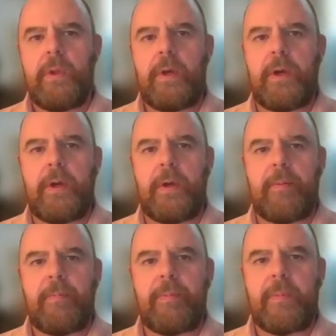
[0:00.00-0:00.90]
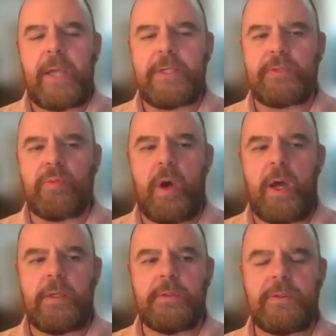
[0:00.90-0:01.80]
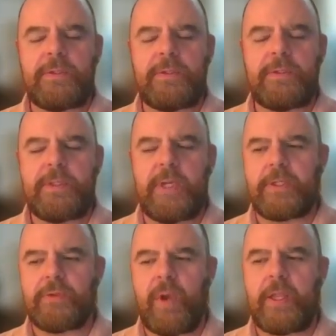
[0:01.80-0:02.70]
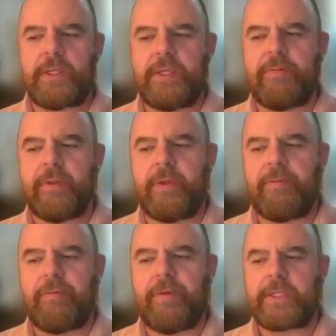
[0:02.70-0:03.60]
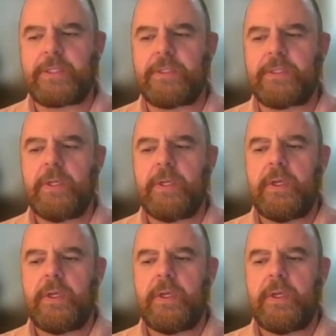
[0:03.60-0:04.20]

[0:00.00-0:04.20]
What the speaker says: I just want something that's relatively fixed,